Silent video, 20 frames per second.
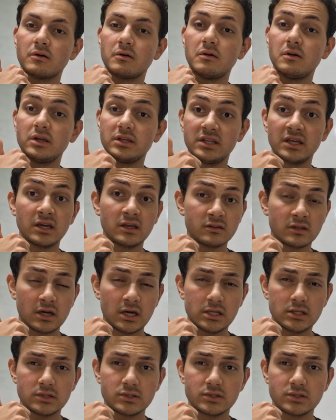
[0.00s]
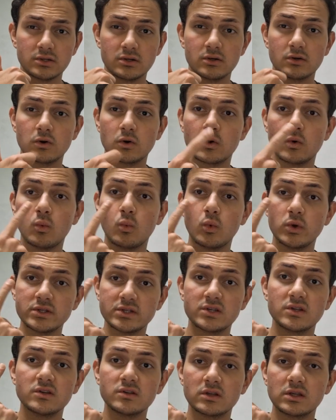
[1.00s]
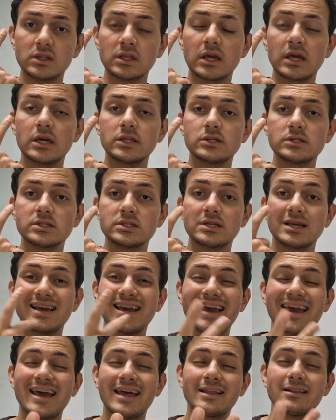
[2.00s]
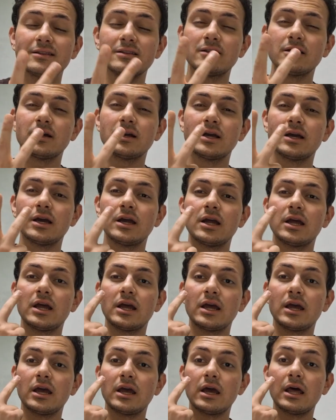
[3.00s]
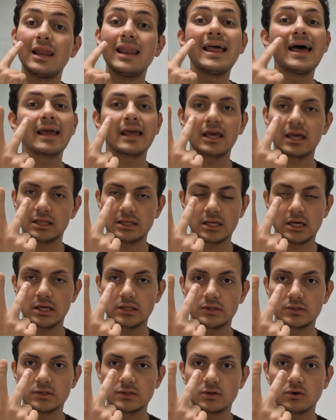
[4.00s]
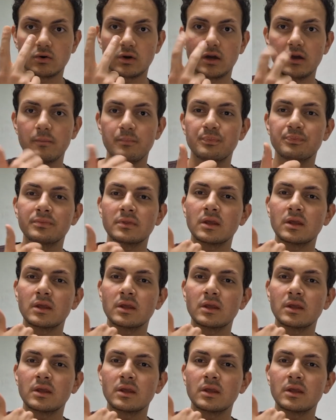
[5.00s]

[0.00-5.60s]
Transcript: leading indicators, coincident indicators, and lagging indicators. Okay,